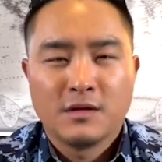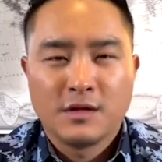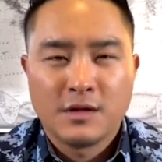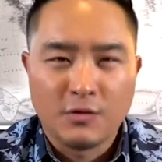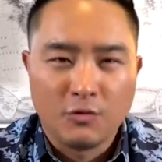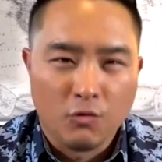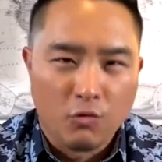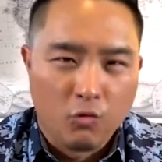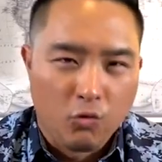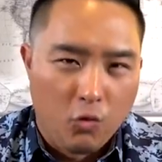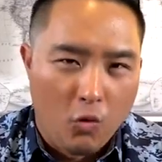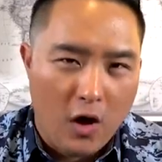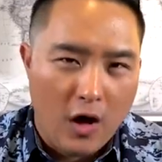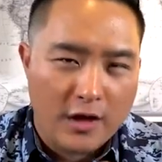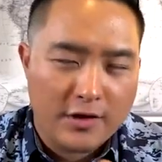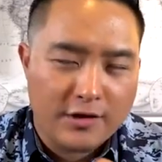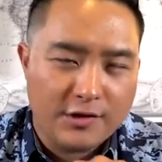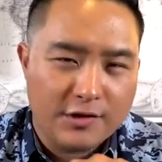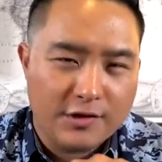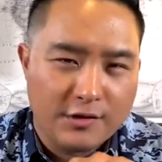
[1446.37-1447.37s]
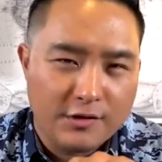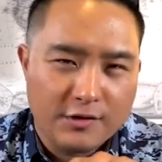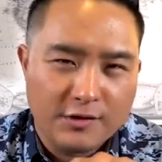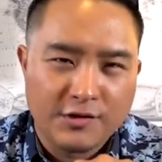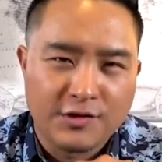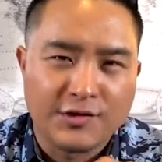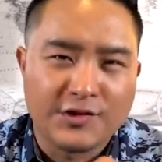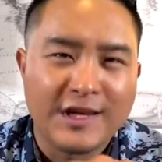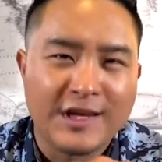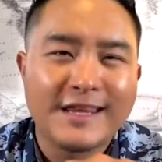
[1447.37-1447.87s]
He walked
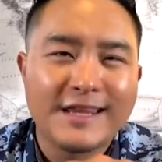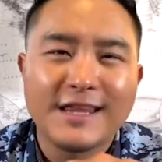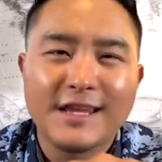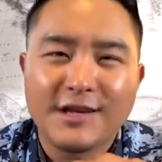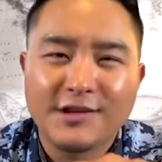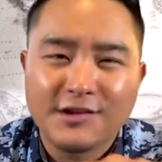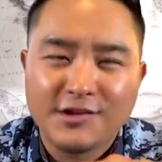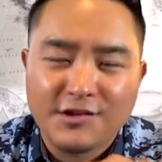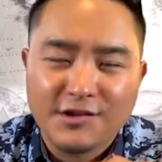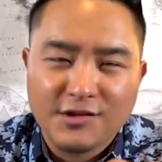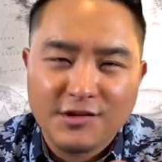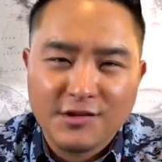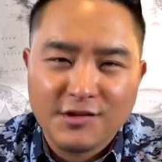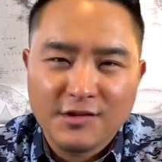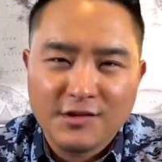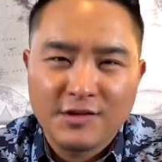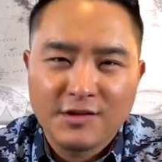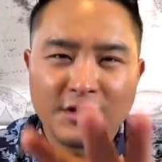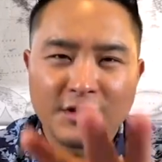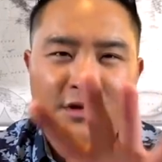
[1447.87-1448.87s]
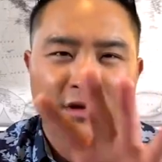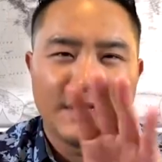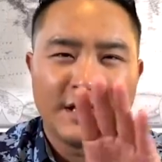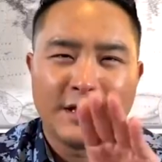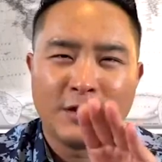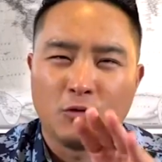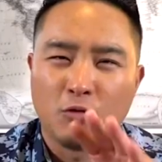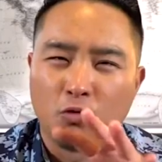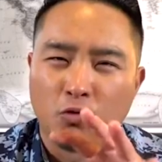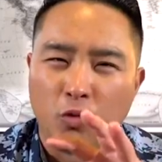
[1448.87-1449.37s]
sinless,
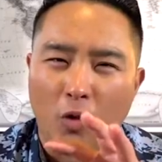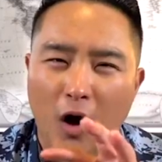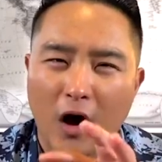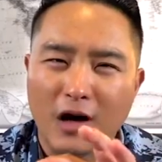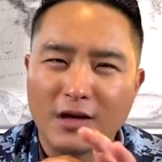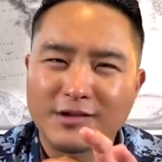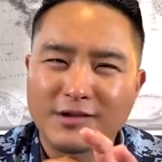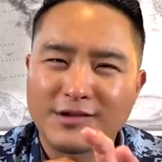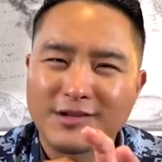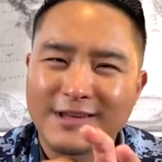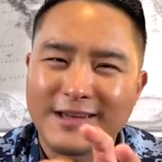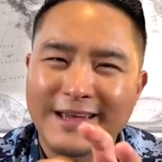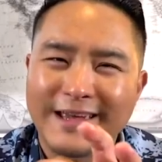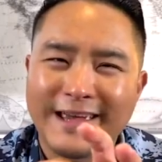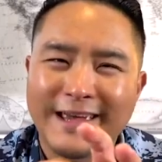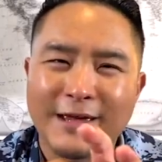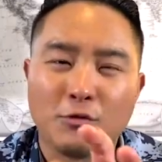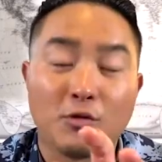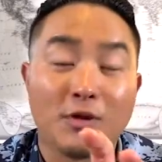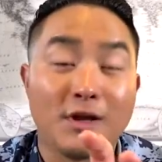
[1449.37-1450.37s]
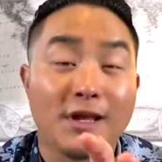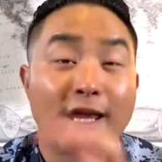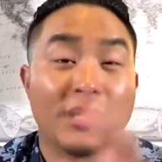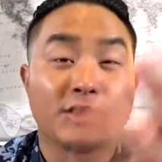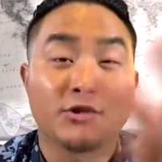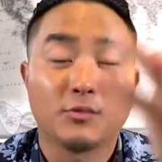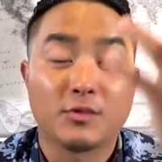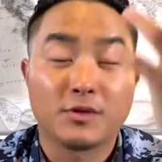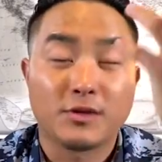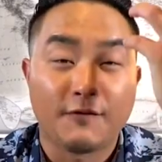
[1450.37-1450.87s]
he walked in
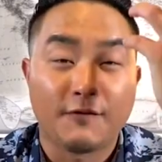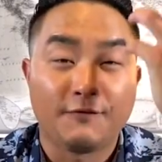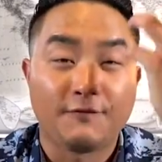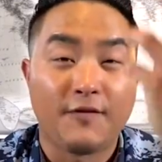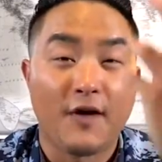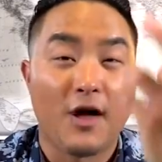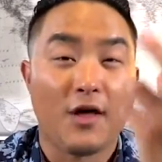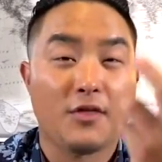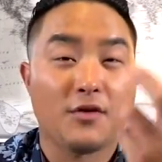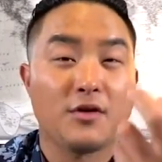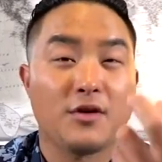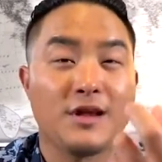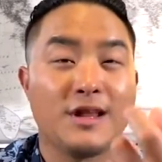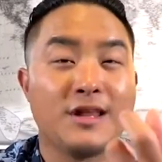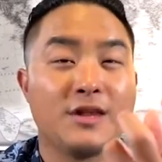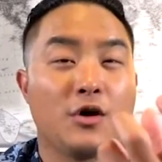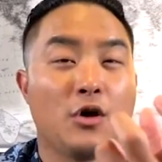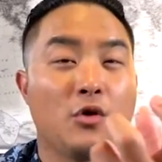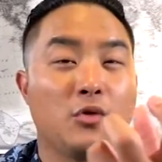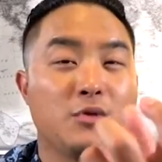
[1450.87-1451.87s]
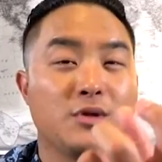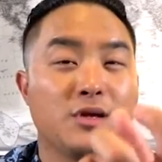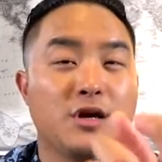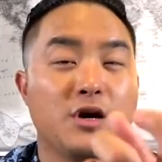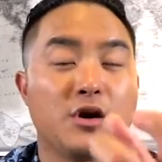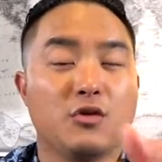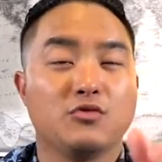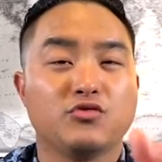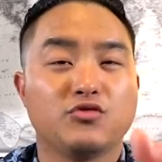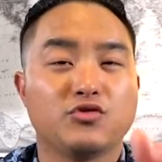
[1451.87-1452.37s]
relation with the Father and the Holy
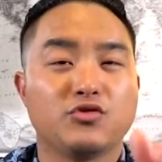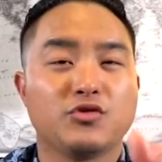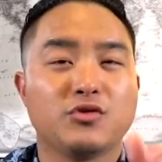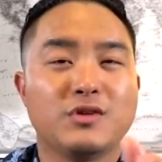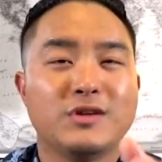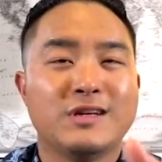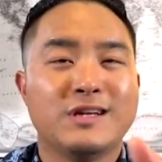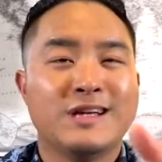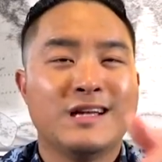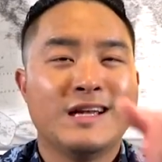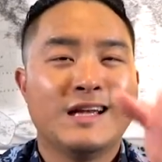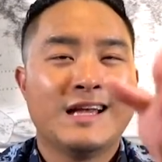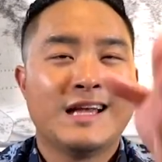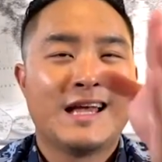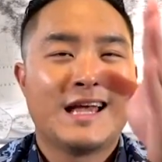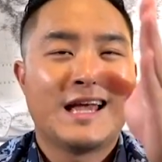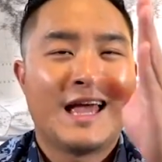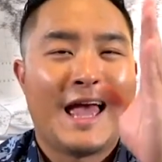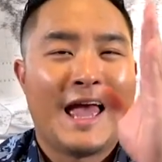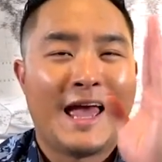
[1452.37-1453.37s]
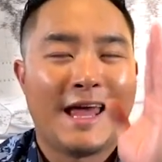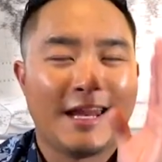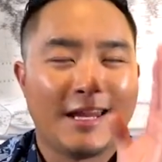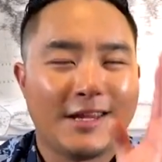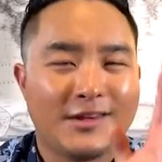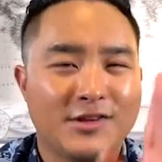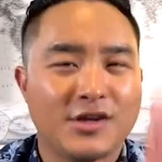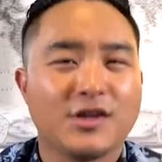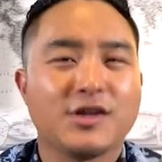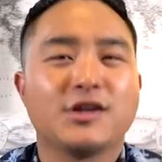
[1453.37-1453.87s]
Ghost, and
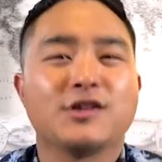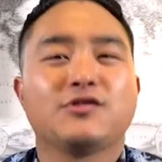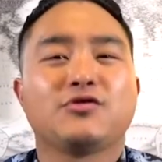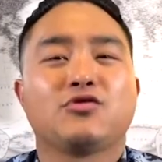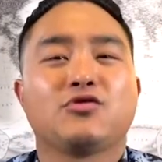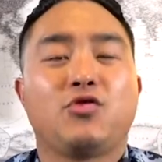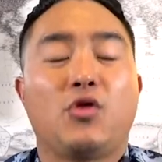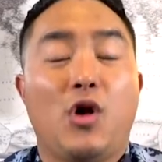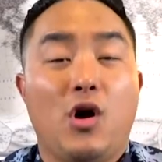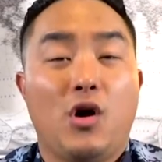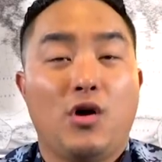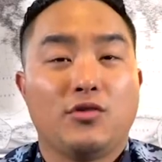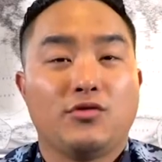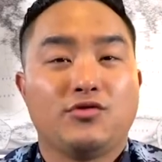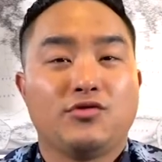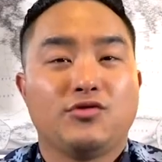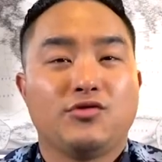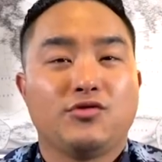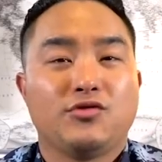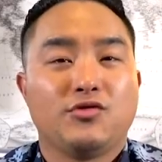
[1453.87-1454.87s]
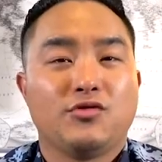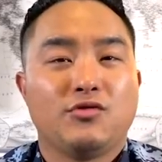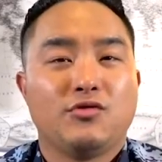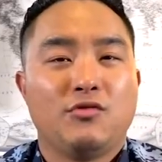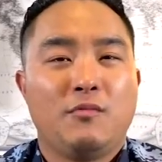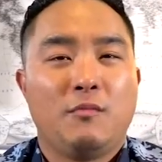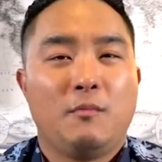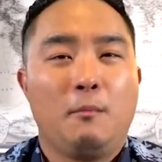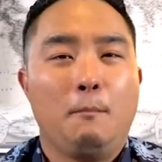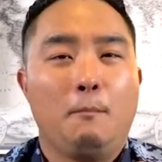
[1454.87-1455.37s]
he took his cross,
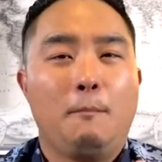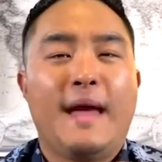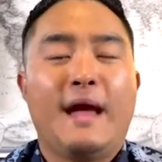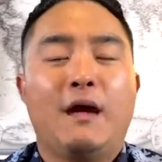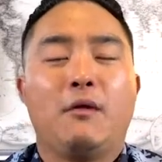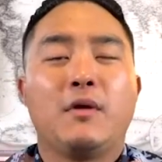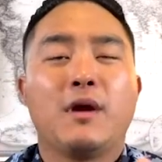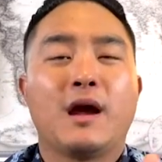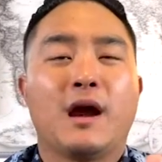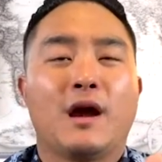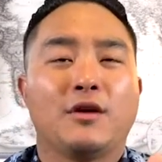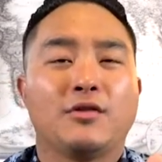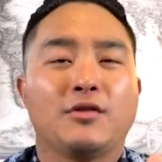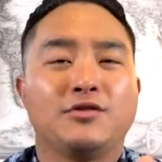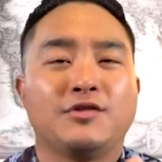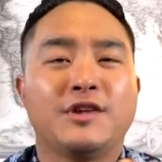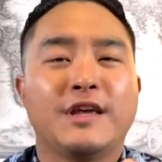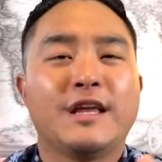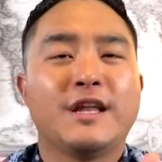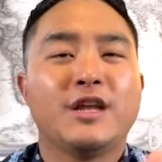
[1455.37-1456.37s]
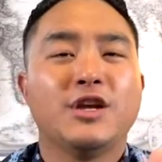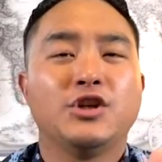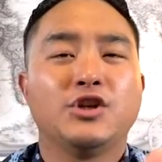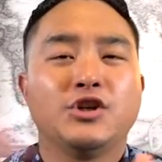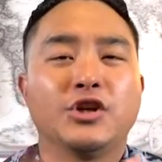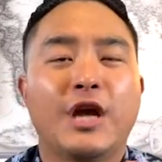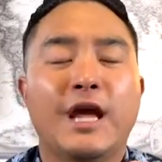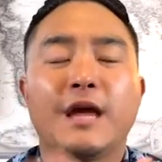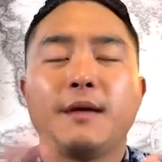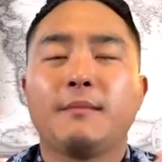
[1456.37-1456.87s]
bearing our sin,
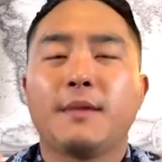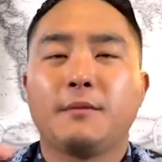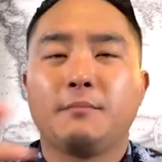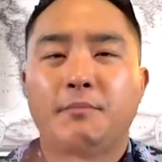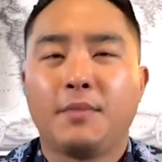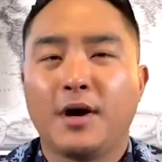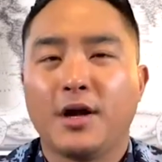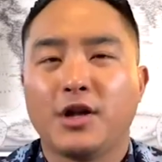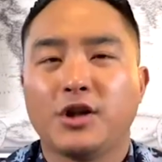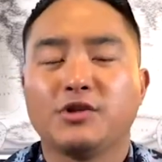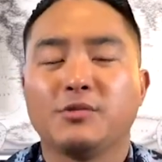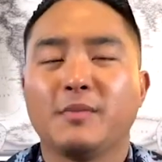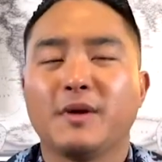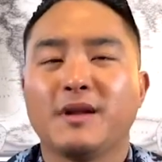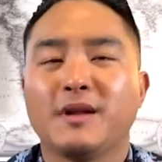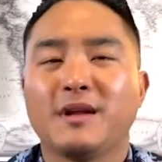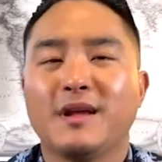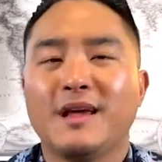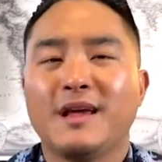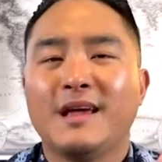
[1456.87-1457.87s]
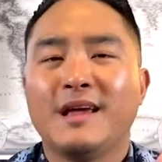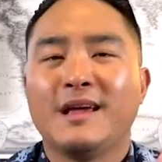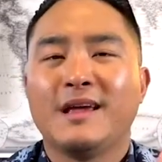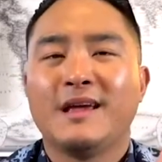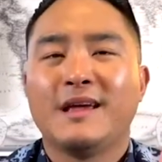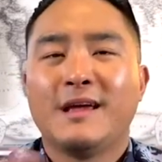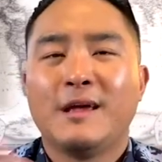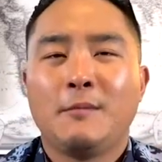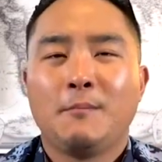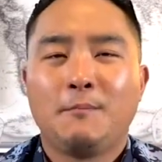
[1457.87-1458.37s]
shame, and punishment,
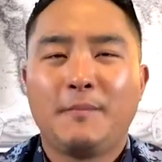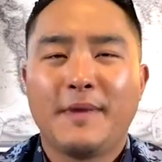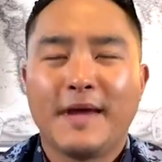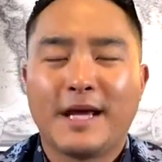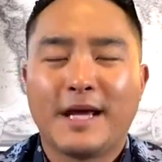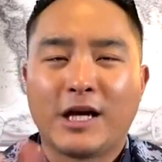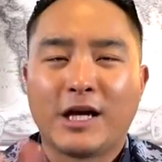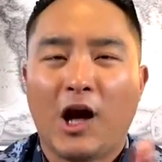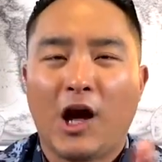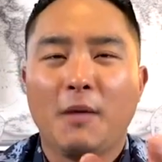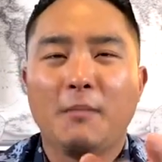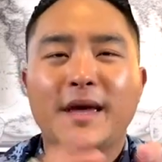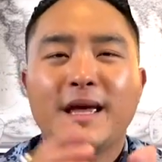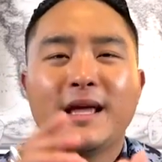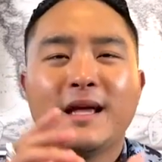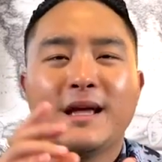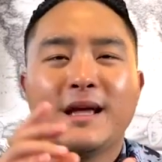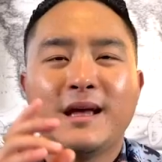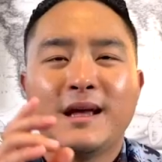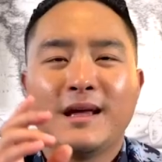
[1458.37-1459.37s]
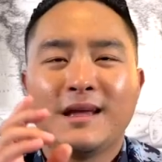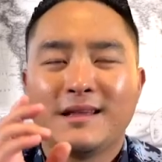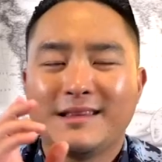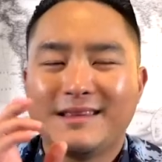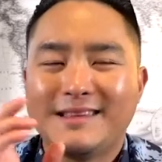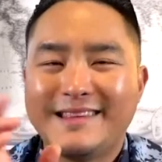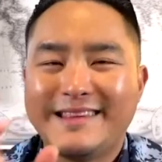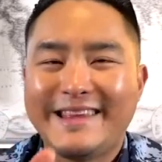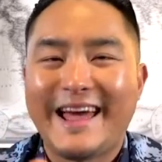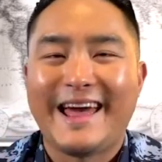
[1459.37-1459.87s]
becoming
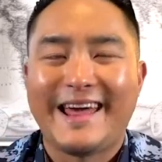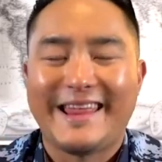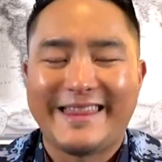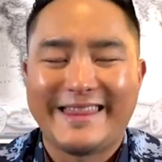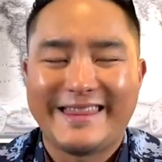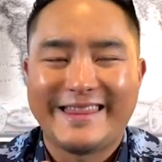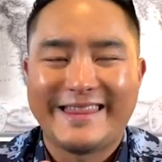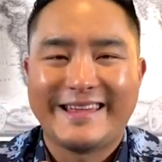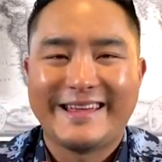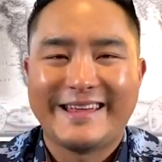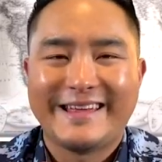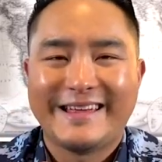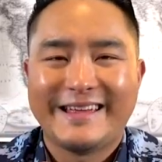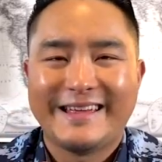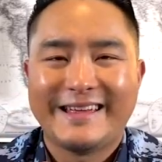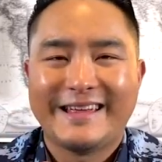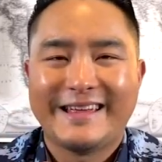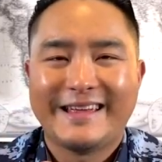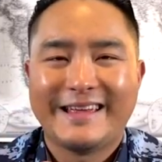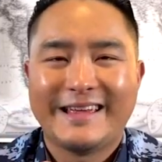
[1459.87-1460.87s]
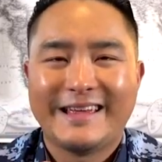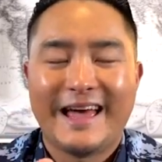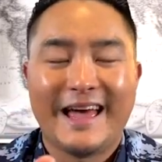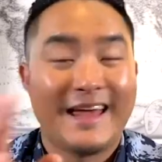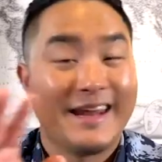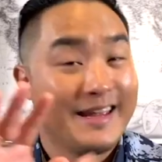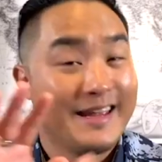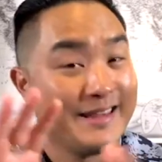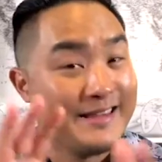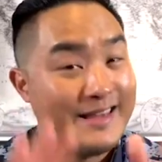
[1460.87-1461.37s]
death,
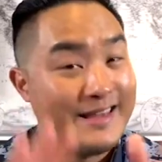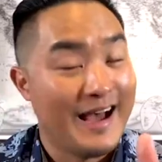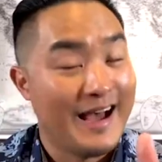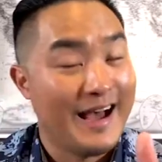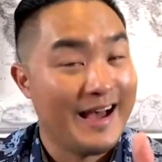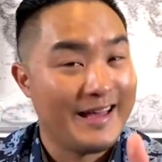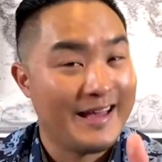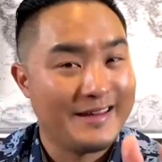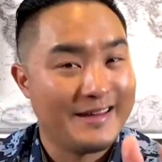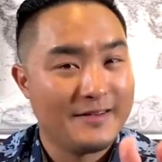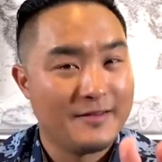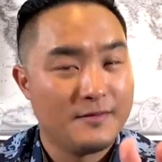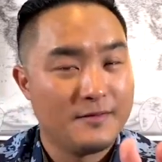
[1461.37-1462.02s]
and he died